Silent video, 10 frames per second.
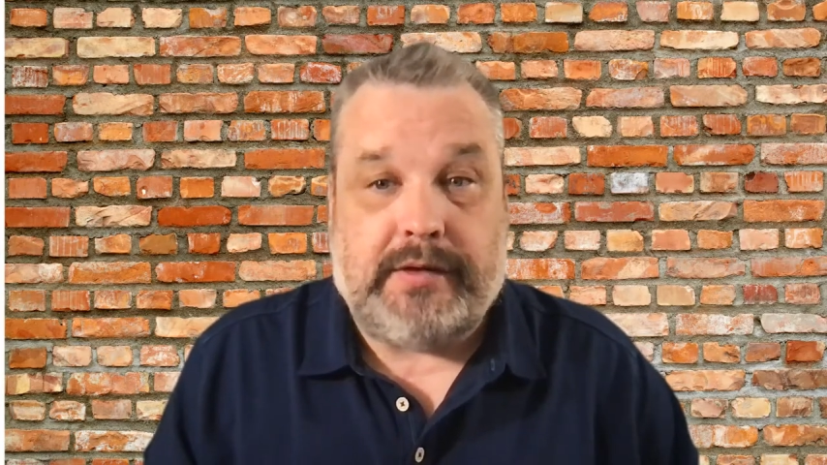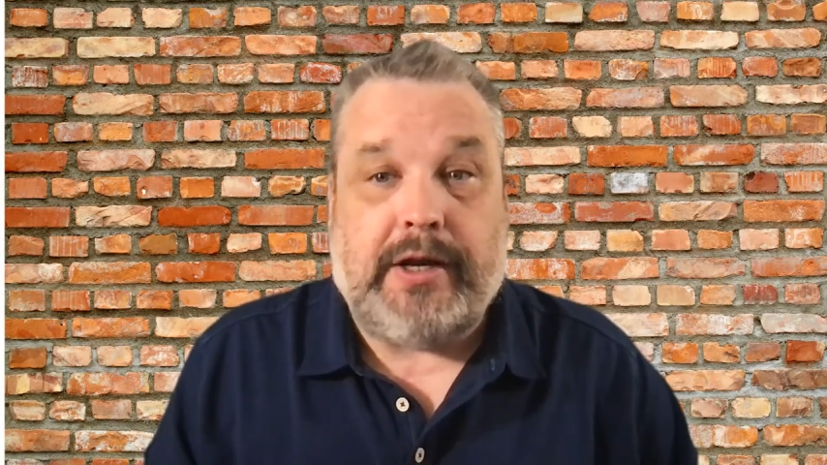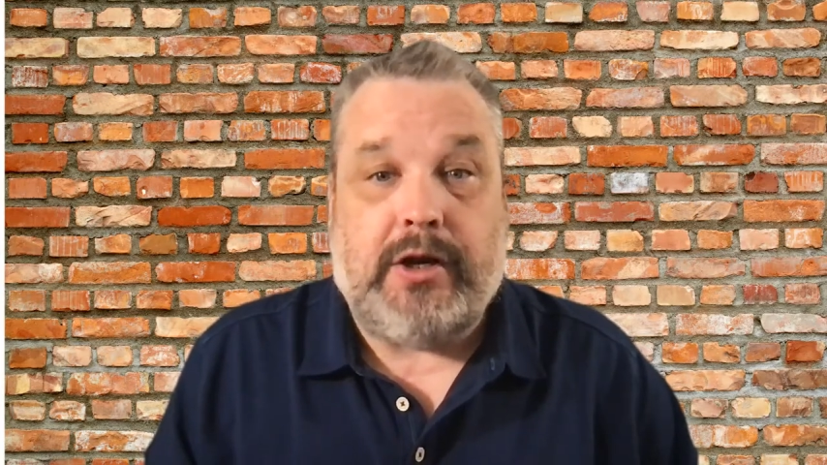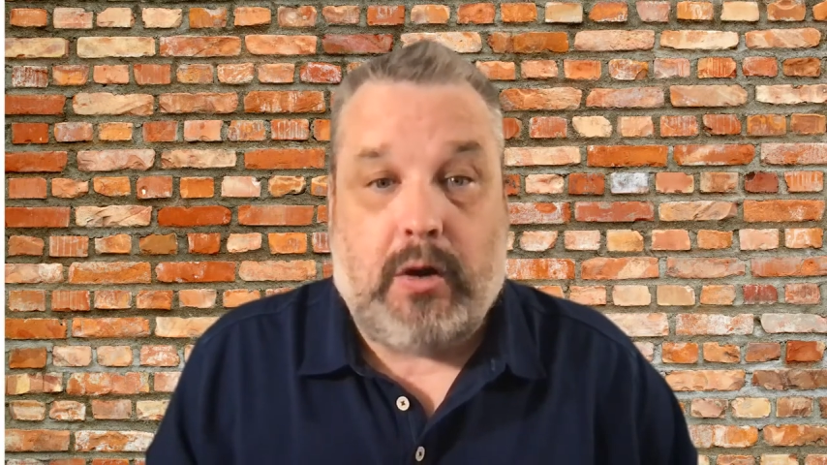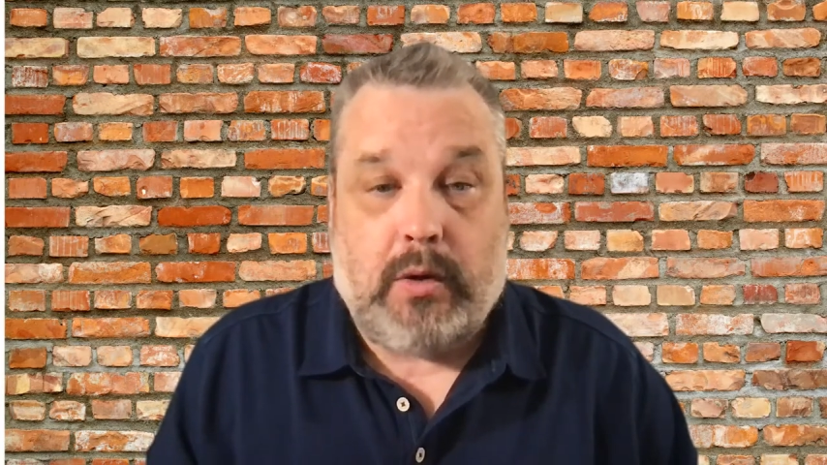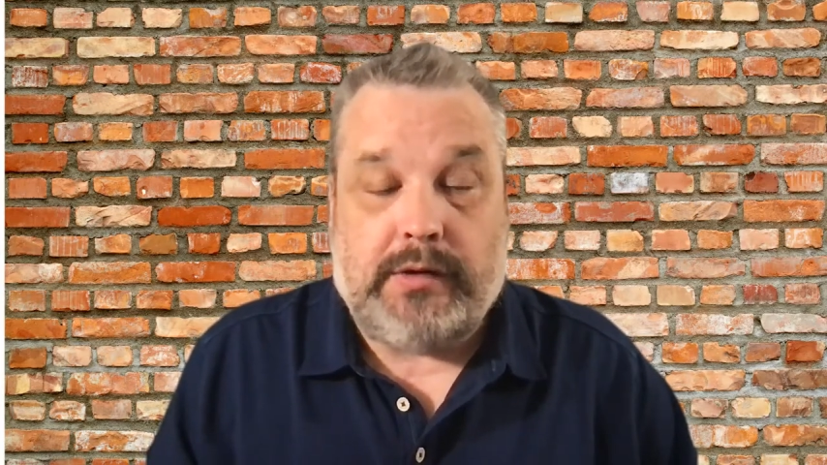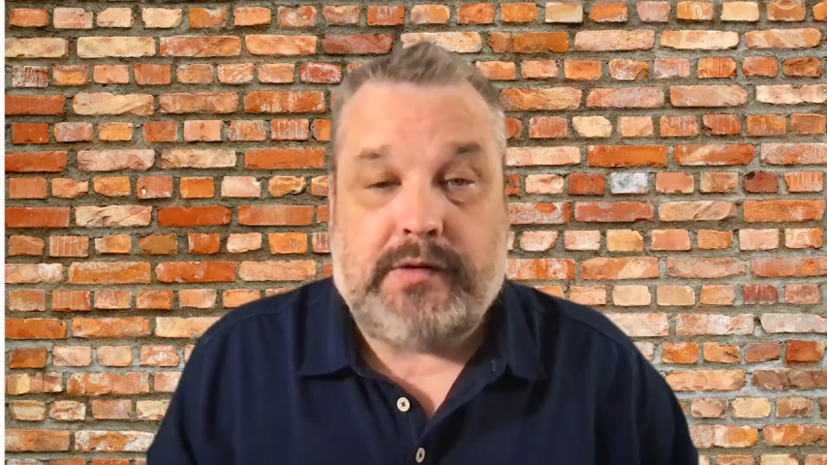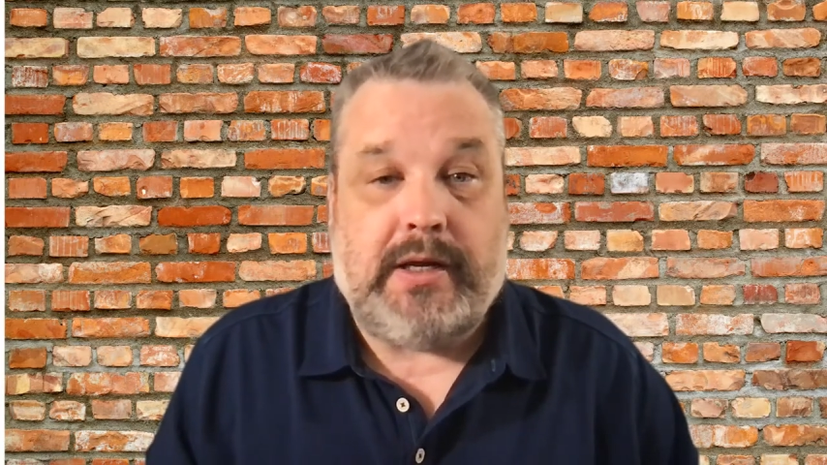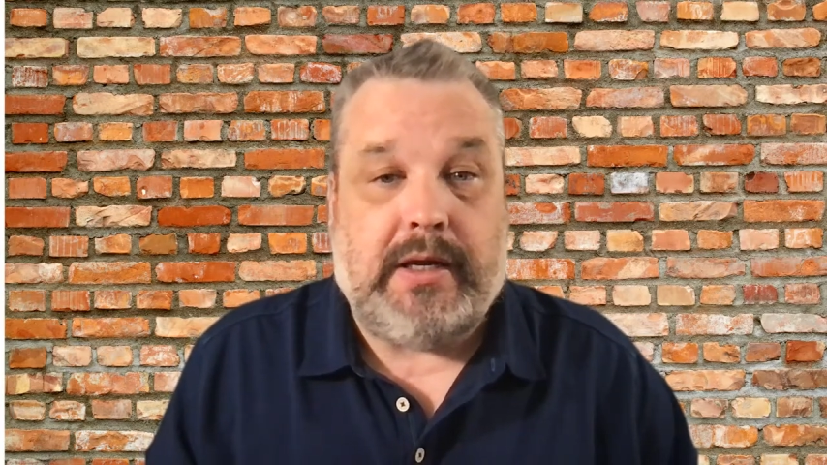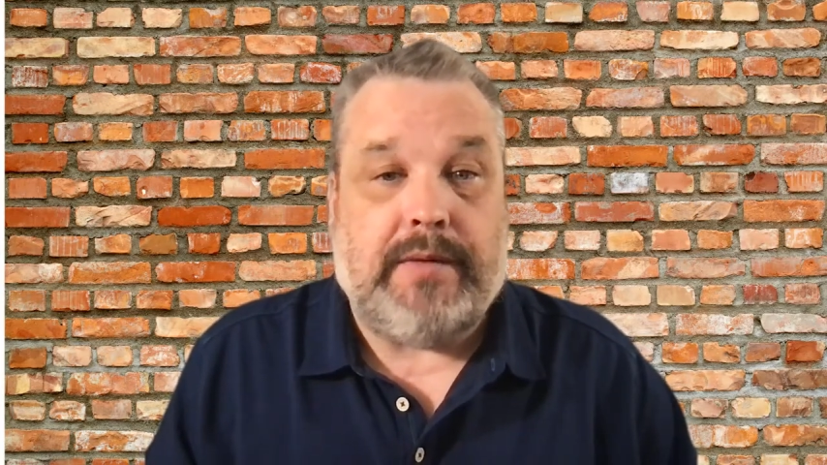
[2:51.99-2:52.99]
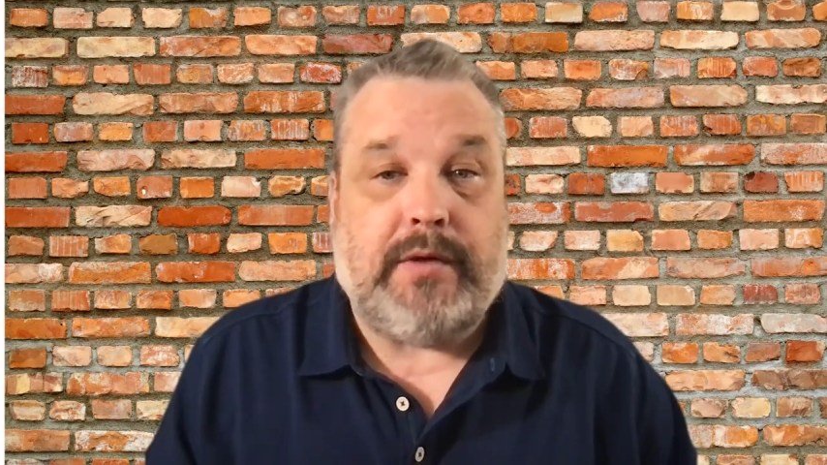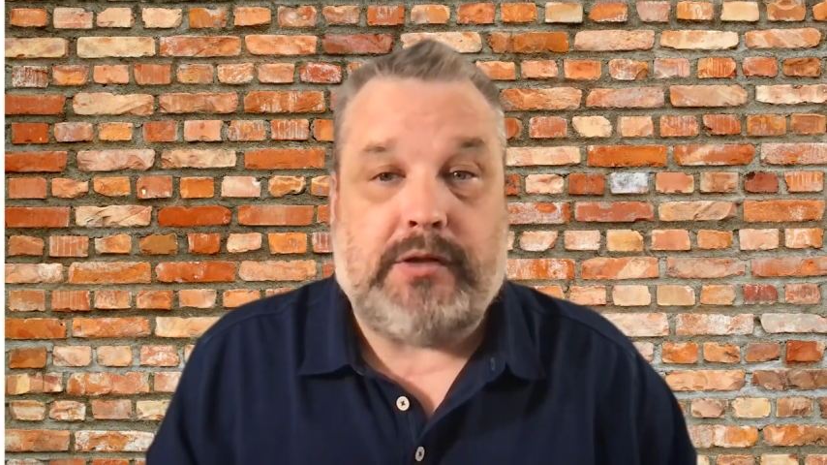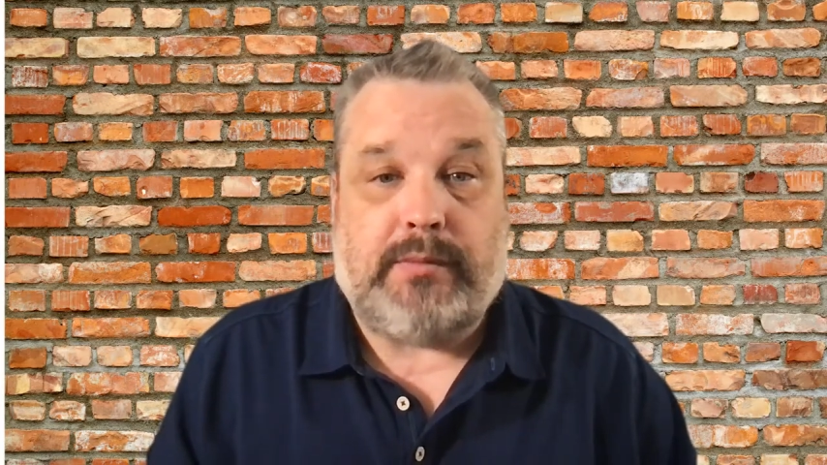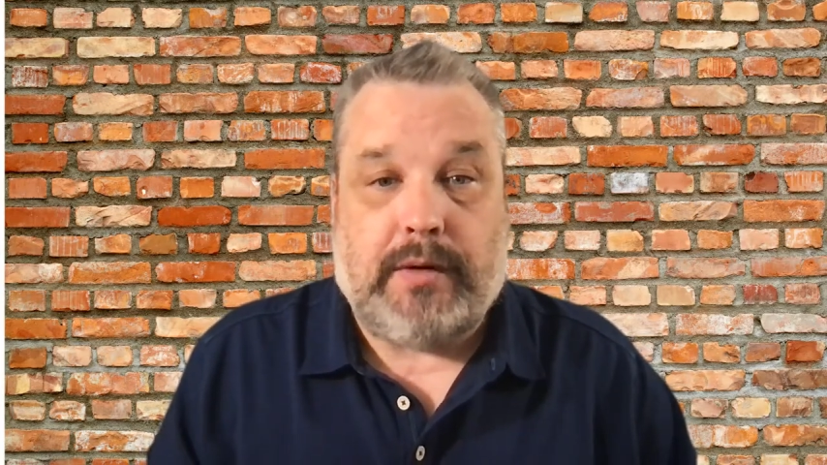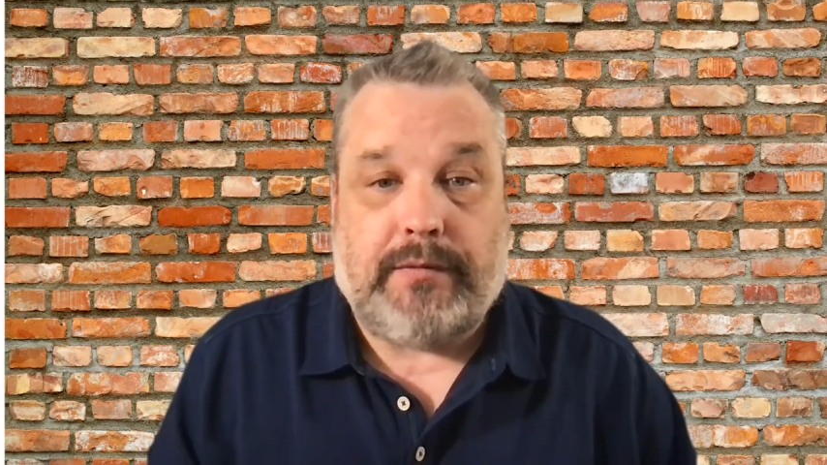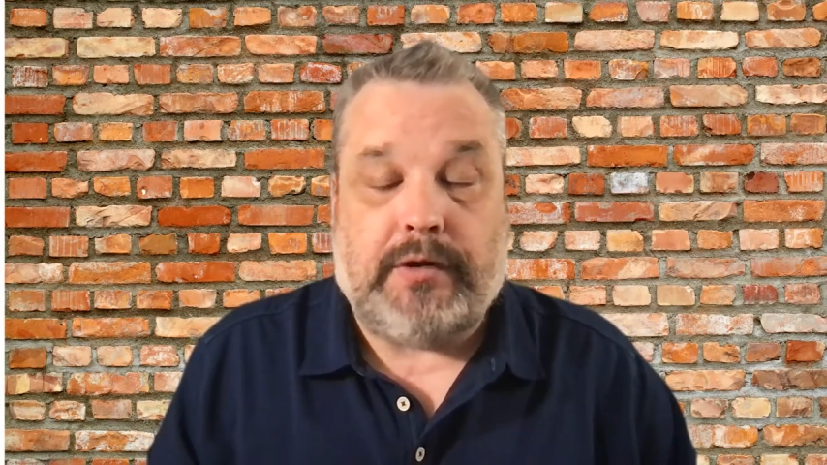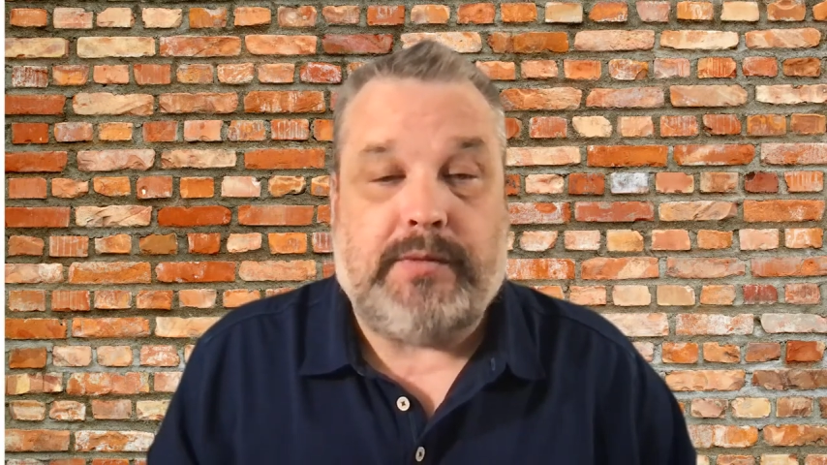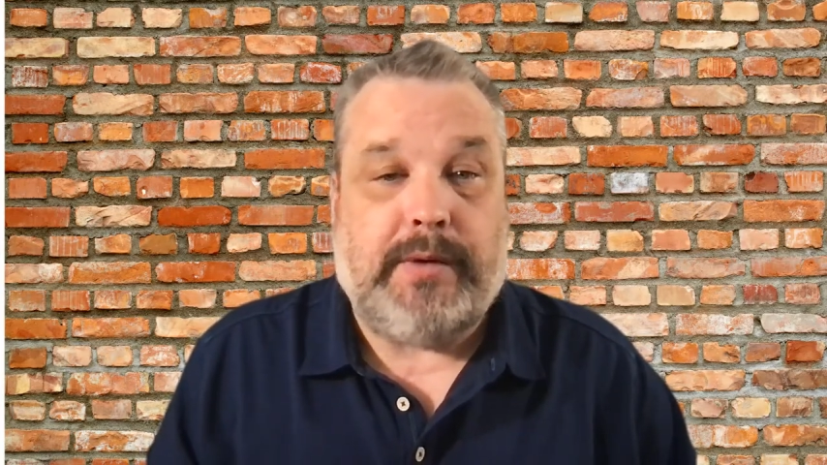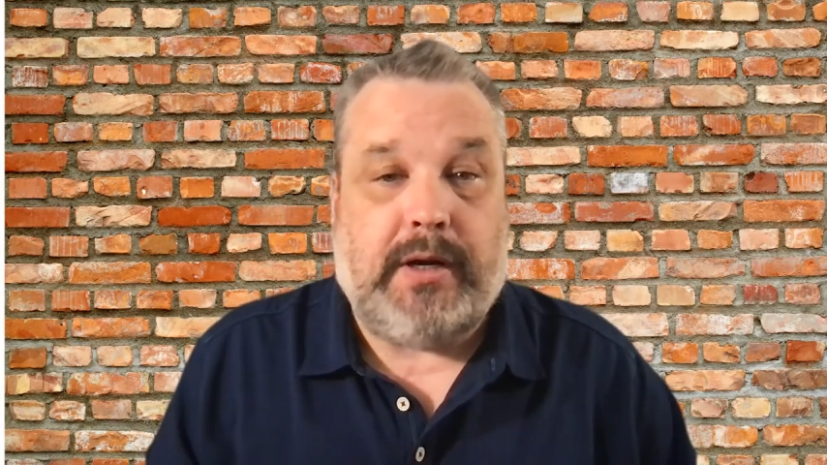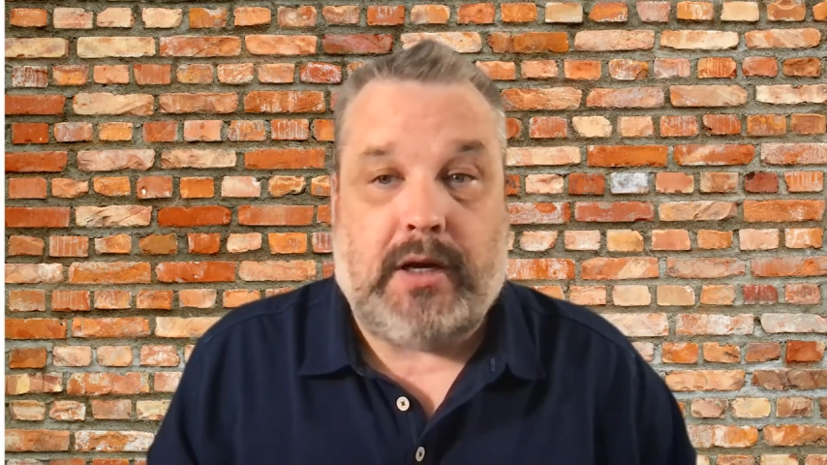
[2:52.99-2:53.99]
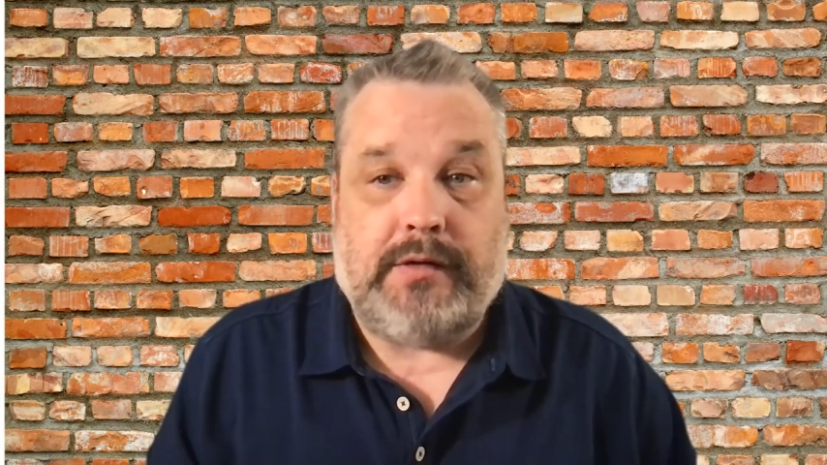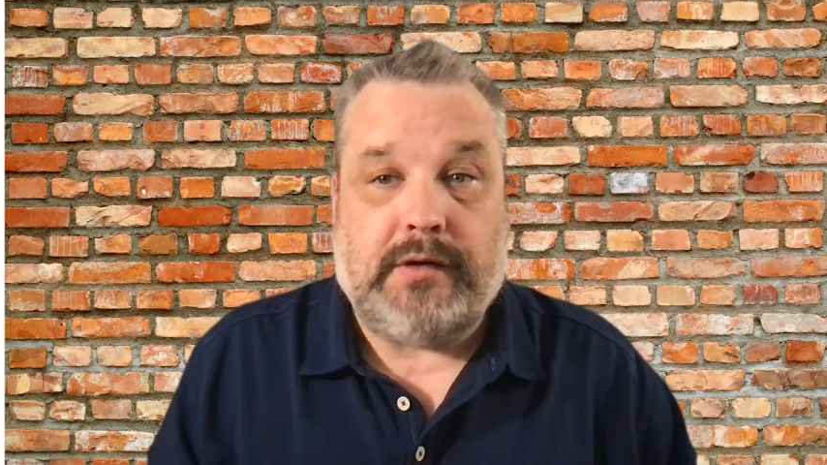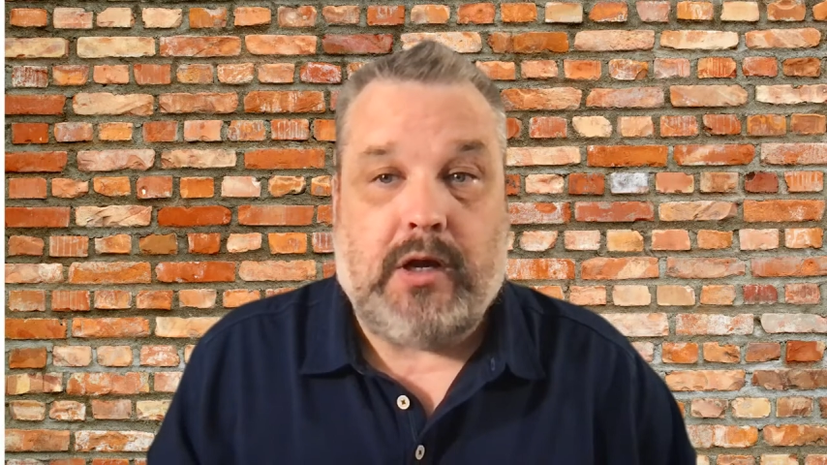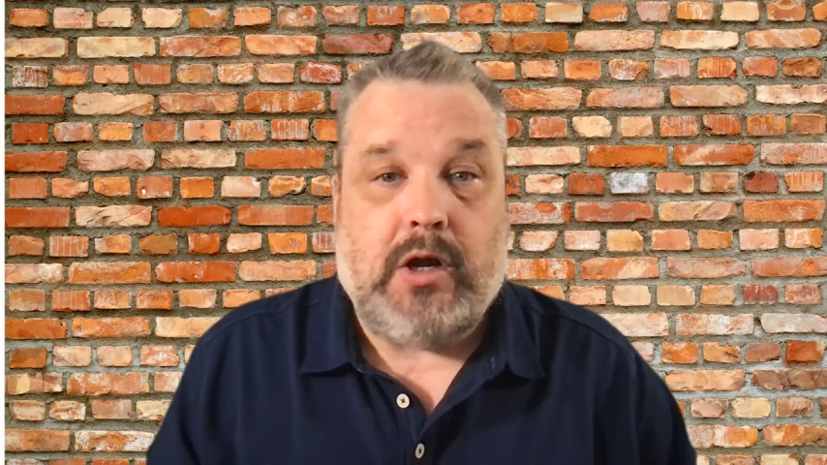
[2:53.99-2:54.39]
They know us, they give us preference because